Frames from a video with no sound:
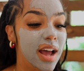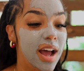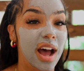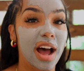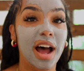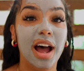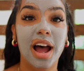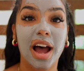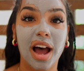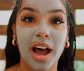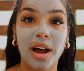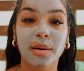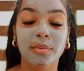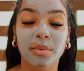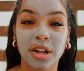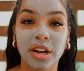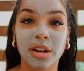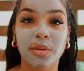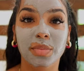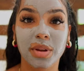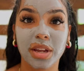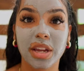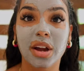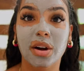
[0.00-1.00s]
I, I'm going
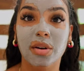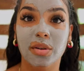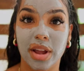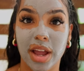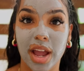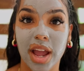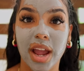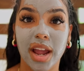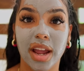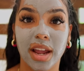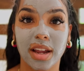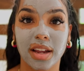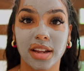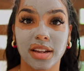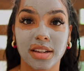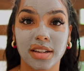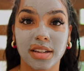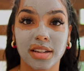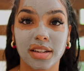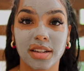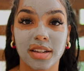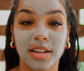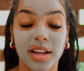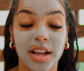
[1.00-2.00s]
to be okay.
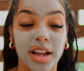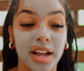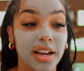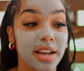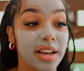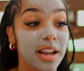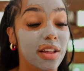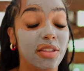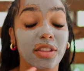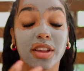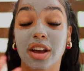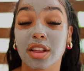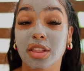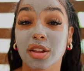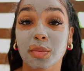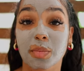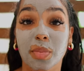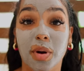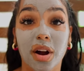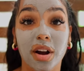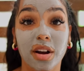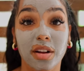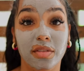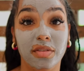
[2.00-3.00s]
Now, the other
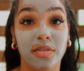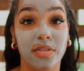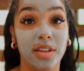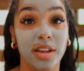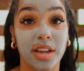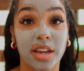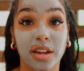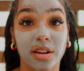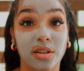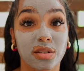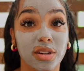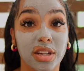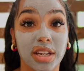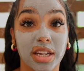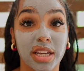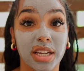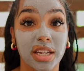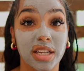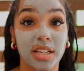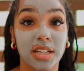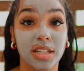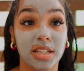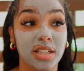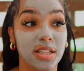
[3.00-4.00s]
part of the guilt
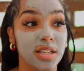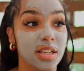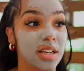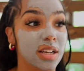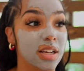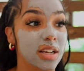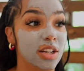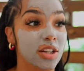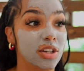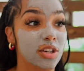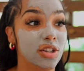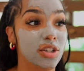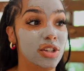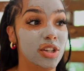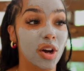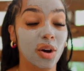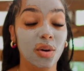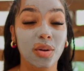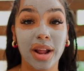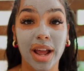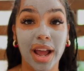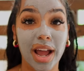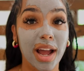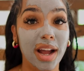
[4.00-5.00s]
is
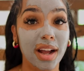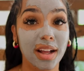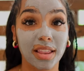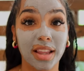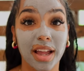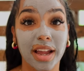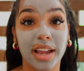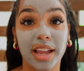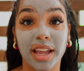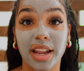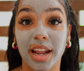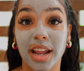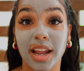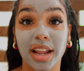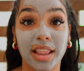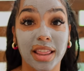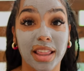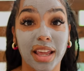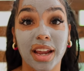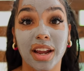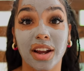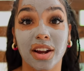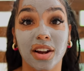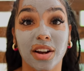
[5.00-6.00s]
don't act like it ain't
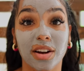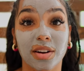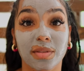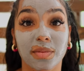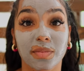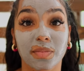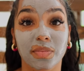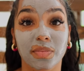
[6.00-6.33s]
there